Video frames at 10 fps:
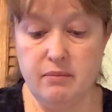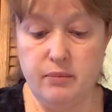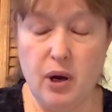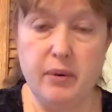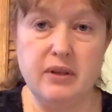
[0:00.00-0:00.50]

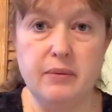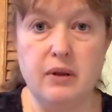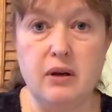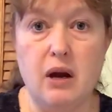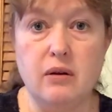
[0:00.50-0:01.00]
probably some of
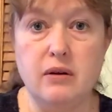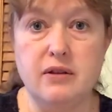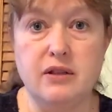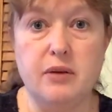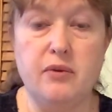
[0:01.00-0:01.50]
the colors
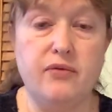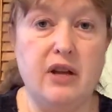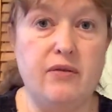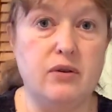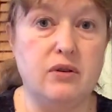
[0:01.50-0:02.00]
and some of the
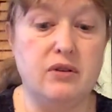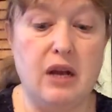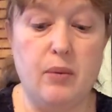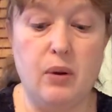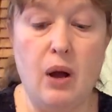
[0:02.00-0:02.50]
flavors are
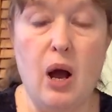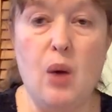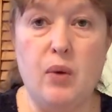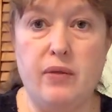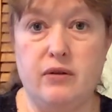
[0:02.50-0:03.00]
stable,
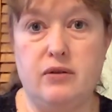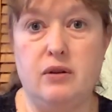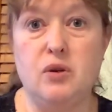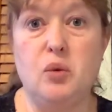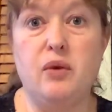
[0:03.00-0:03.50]
but there's
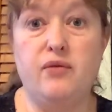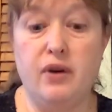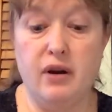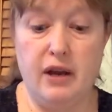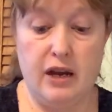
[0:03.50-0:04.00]
still going to be
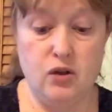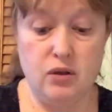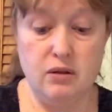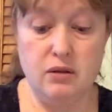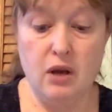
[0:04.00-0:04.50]

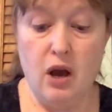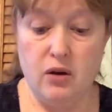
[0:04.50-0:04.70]
variations.